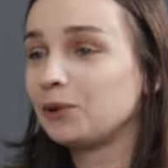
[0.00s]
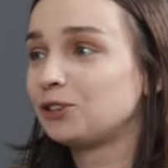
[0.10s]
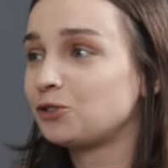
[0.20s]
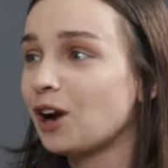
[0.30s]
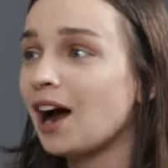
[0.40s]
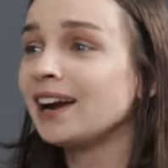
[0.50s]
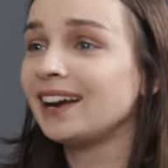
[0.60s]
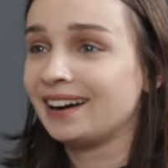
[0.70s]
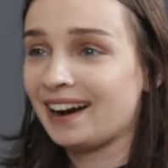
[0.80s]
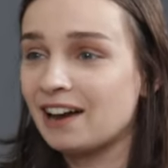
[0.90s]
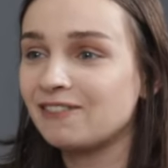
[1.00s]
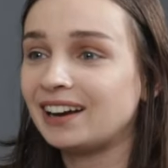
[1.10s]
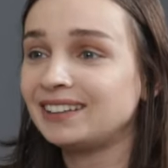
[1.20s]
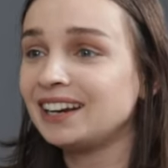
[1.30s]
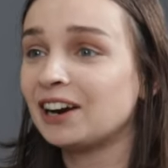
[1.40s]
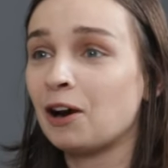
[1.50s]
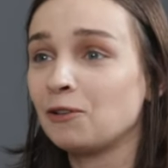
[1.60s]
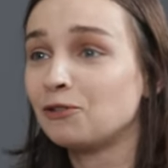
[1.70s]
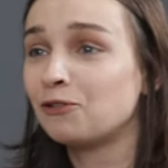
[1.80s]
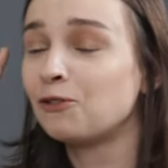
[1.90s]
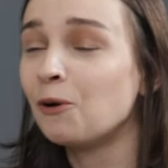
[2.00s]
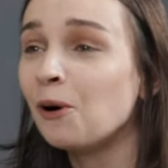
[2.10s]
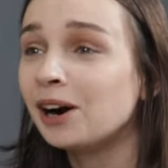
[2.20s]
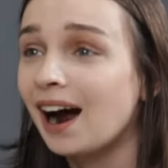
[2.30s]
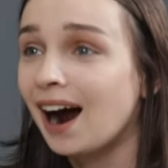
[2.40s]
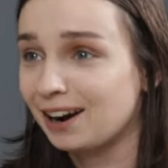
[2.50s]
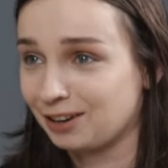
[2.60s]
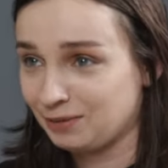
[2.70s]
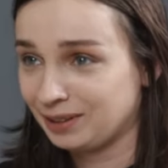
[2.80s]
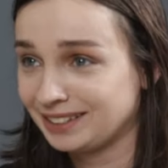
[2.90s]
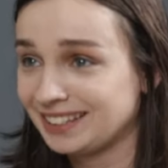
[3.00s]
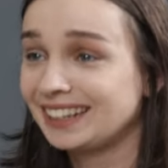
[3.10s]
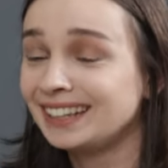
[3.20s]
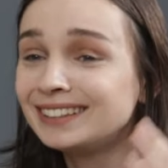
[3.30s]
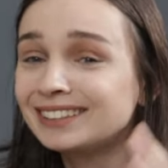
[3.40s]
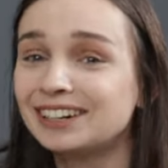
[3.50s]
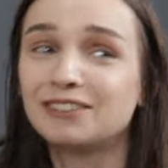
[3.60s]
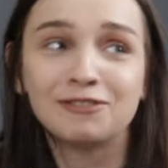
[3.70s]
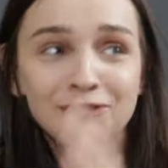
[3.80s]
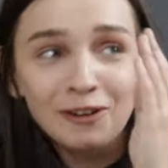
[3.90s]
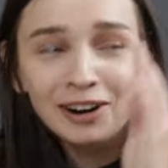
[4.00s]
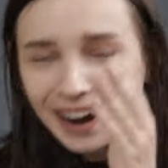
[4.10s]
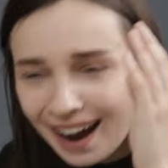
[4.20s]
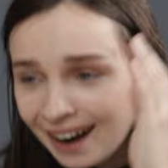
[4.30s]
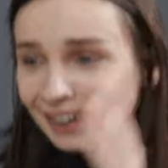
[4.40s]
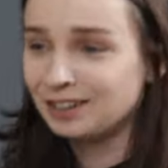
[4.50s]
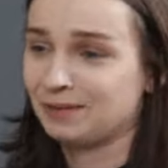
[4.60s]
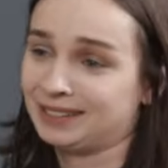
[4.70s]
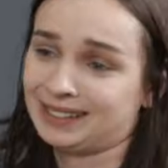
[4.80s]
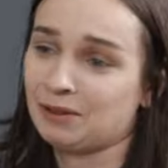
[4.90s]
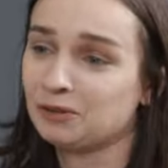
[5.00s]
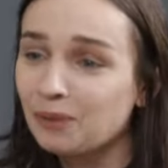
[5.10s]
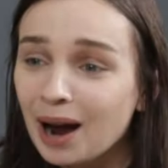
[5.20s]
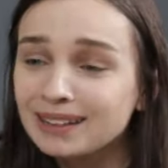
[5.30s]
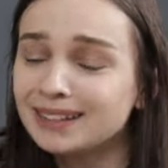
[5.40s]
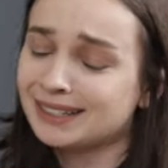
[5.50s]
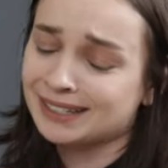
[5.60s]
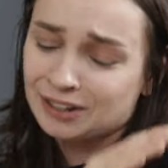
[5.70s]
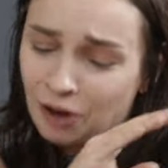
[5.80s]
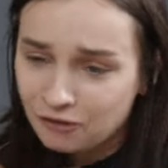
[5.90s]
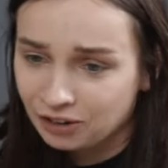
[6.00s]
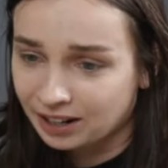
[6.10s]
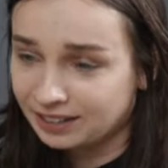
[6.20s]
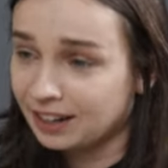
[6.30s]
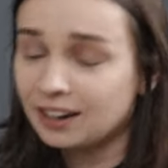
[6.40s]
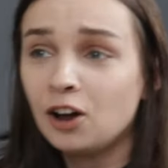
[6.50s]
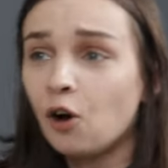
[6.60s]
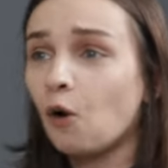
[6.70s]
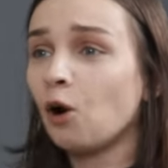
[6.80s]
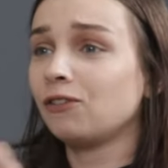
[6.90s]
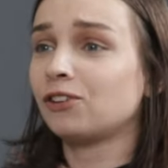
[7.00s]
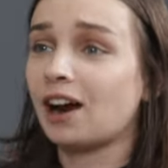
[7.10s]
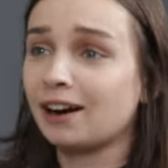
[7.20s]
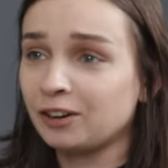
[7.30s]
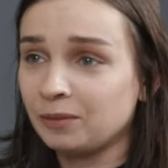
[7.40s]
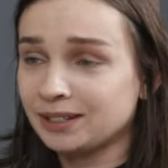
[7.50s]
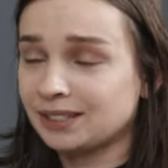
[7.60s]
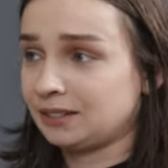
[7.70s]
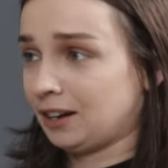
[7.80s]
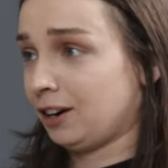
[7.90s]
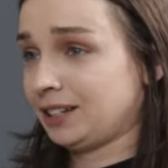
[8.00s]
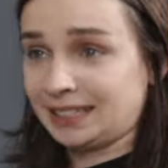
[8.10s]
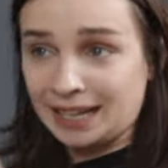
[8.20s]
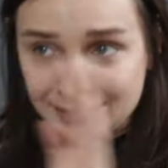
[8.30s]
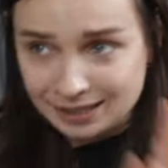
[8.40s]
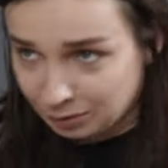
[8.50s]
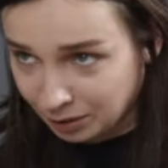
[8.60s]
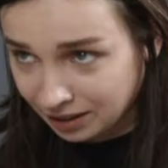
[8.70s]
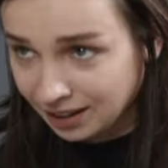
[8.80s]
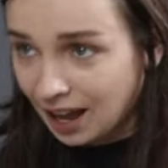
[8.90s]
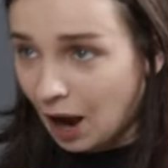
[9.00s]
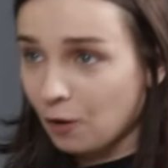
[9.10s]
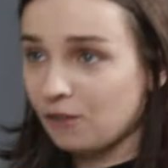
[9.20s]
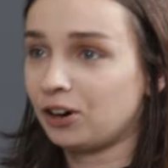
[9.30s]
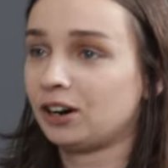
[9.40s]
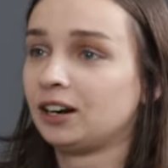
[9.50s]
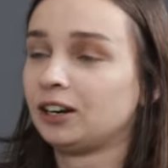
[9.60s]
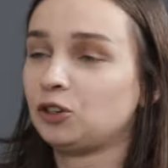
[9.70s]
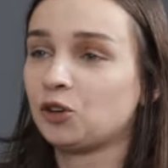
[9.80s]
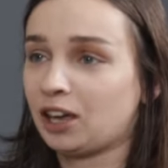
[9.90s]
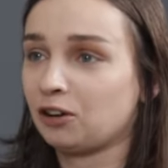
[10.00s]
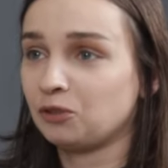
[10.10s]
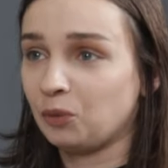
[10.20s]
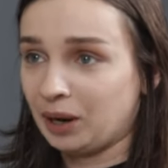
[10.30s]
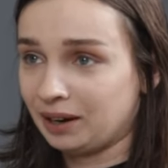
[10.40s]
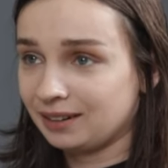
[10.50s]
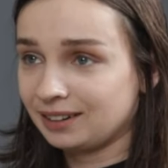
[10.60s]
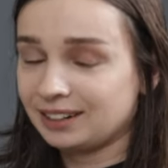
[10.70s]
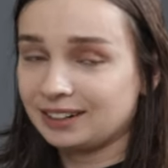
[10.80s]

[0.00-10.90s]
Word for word: we try and have, I think, around four arguments, literally four arguments about why this is an awful idea. All four arguments are sensible, however, you cannot win